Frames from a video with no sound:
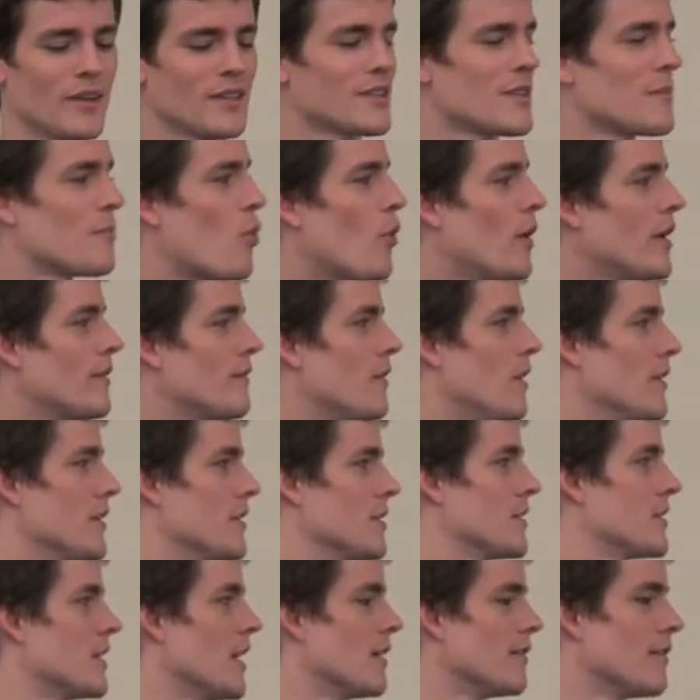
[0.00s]
is the point of all
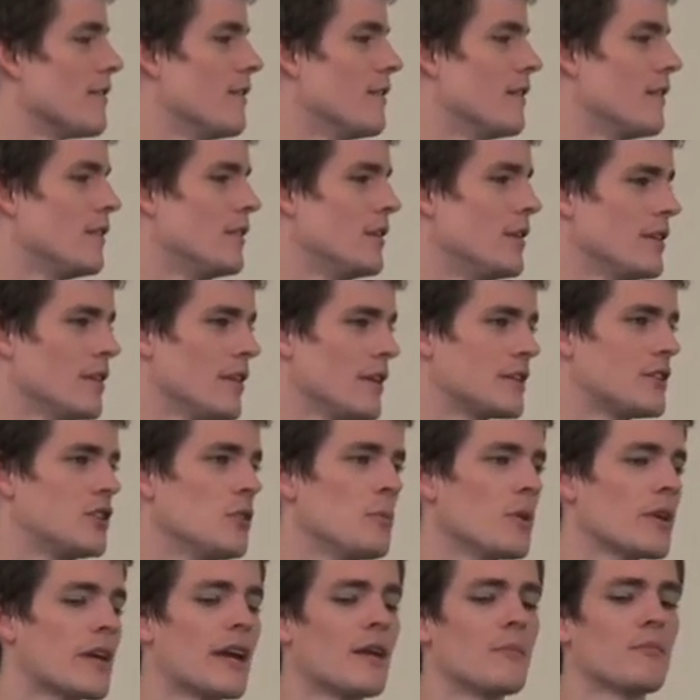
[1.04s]
this stuff. you like
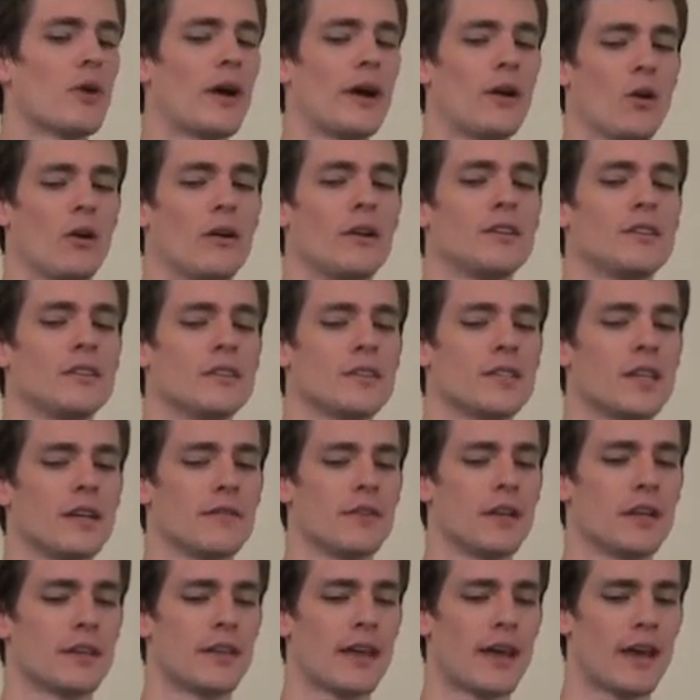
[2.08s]
duplicating priorities and stuff
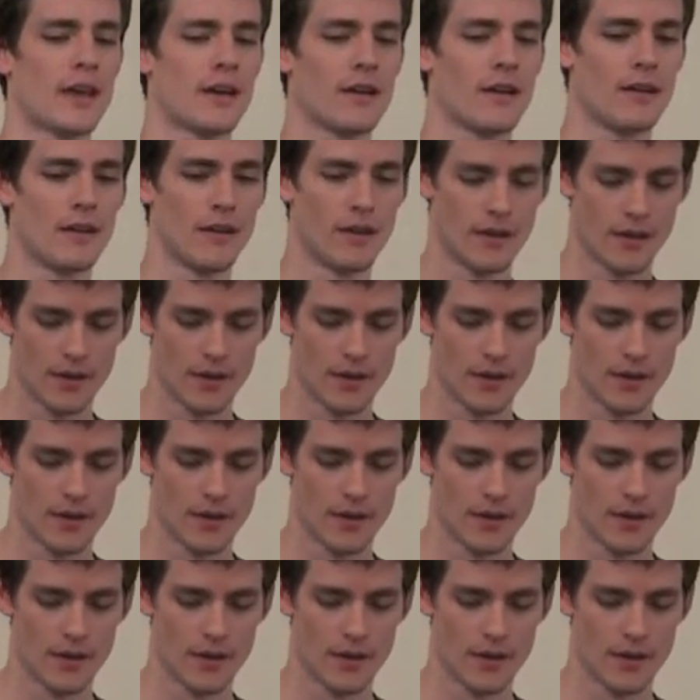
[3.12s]
like that.